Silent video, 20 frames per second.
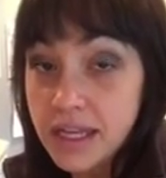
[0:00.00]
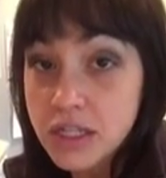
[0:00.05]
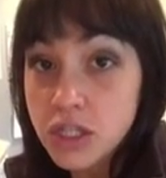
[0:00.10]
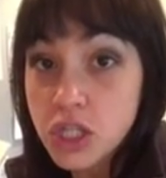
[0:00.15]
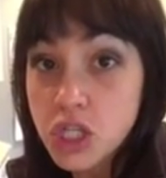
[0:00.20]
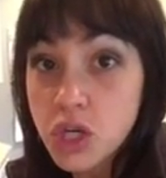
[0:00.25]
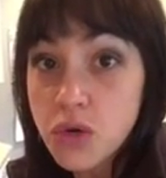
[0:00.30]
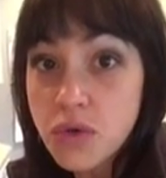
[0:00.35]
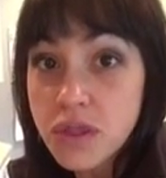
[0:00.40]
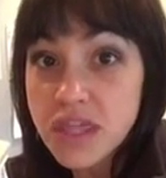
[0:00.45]

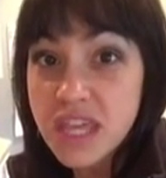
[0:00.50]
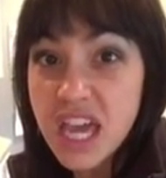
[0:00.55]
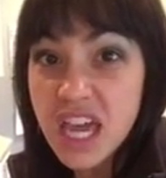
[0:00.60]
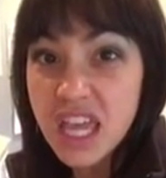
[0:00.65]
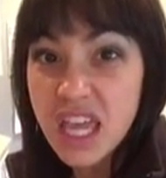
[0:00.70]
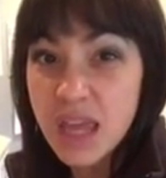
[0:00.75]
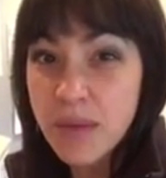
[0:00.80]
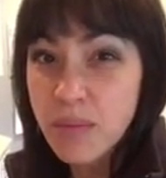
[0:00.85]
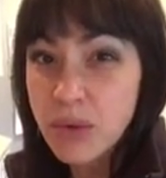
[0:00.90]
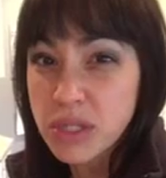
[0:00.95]
It's too
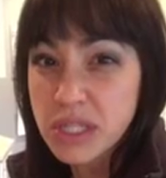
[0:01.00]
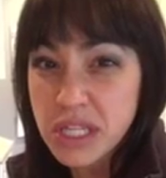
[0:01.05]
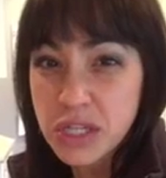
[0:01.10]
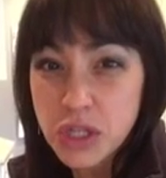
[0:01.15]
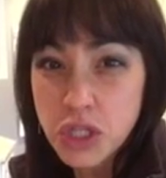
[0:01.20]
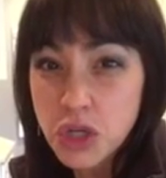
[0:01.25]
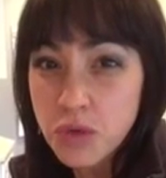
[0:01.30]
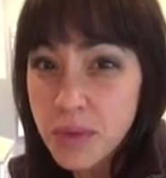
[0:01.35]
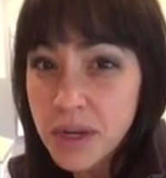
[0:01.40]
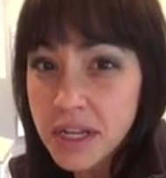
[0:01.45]
thick, he puts
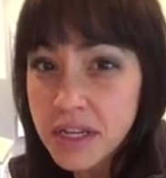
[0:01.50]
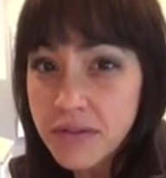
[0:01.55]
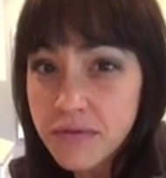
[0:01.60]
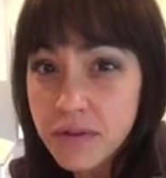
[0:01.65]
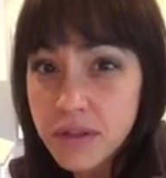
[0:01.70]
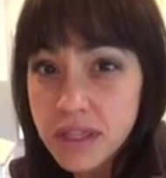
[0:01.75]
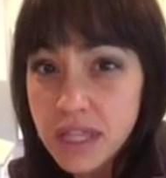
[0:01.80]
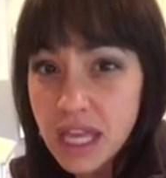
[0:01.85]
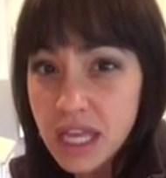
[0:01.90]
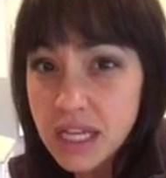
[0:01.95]
in too many
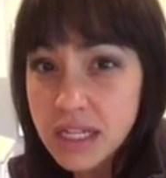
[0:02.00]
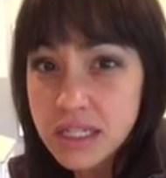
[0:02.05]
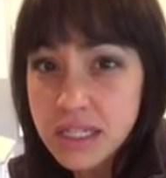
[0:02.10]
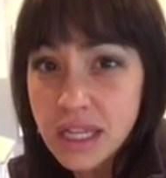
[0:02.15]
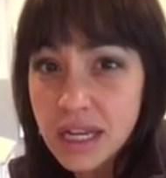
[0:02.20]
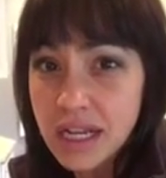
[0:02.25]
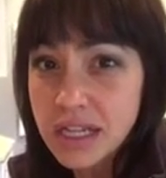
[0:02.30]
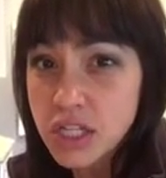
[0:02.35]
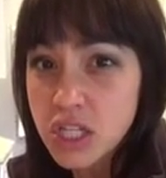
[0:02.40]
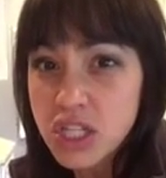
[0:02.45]
different things,
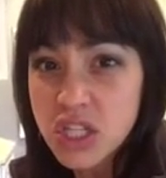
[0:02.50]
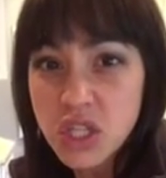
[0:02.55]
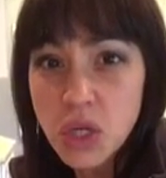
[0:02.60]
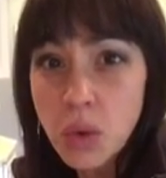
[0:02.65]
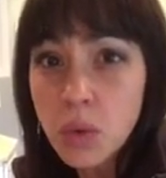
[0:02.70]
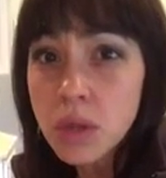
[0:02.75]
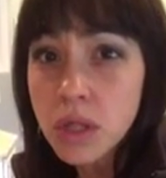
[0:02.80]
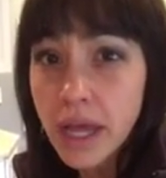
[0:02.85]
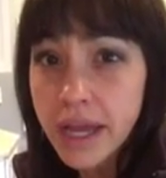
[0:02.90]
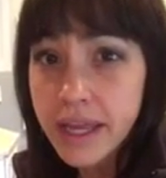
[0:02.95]
and I just
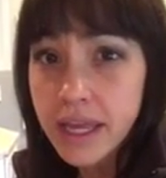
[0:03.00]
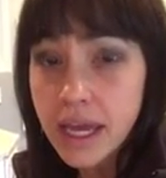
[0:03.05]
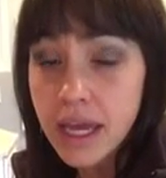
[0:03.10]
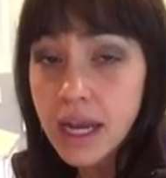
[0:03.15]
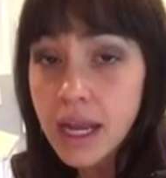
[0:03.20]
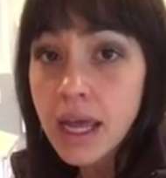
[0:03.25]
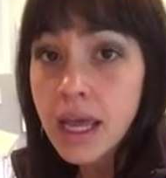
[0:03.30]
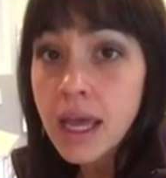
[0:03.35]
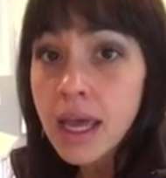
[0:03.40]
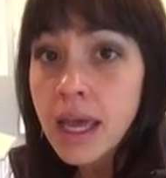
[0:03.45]
don't like it.